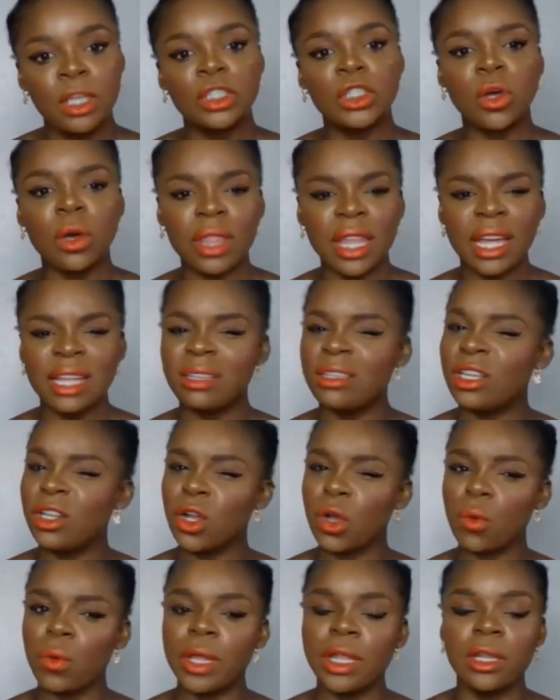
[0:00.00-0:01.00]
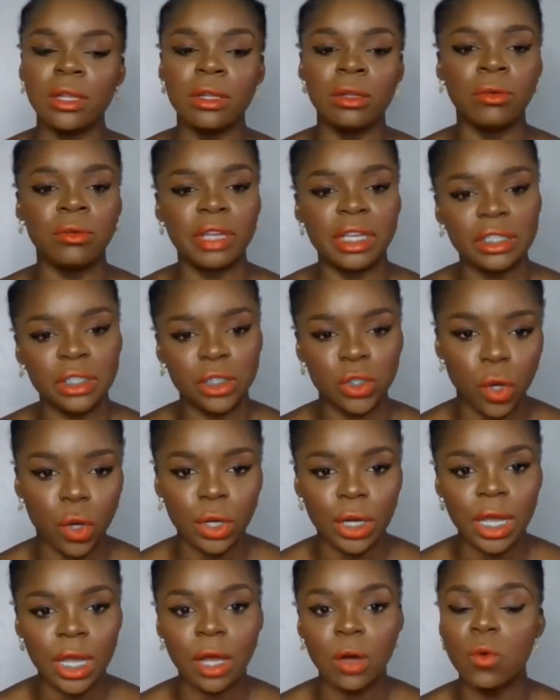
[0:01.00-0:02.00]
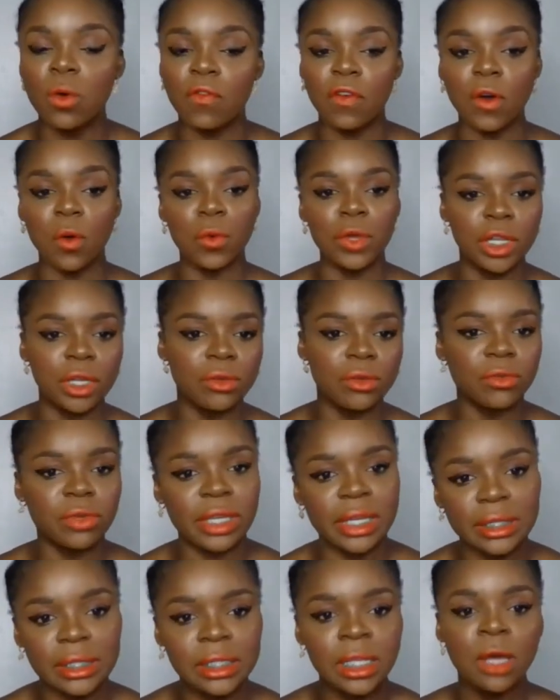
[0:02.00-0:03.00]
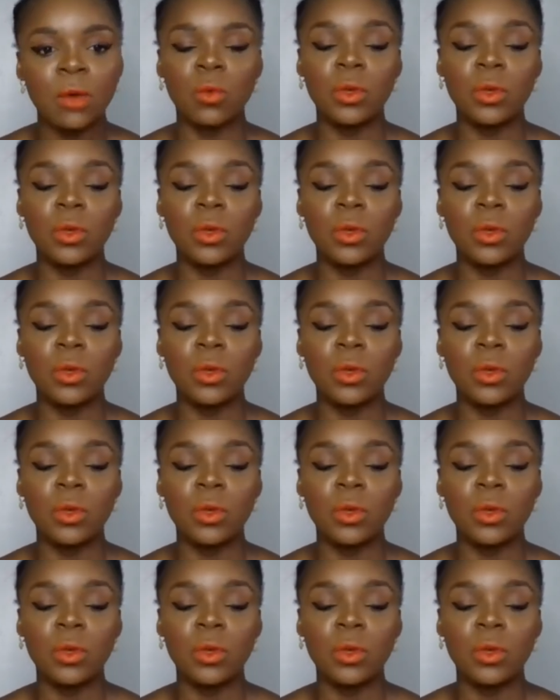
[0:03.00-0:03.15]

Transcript: so that, you know, when the race done and whoever win the race,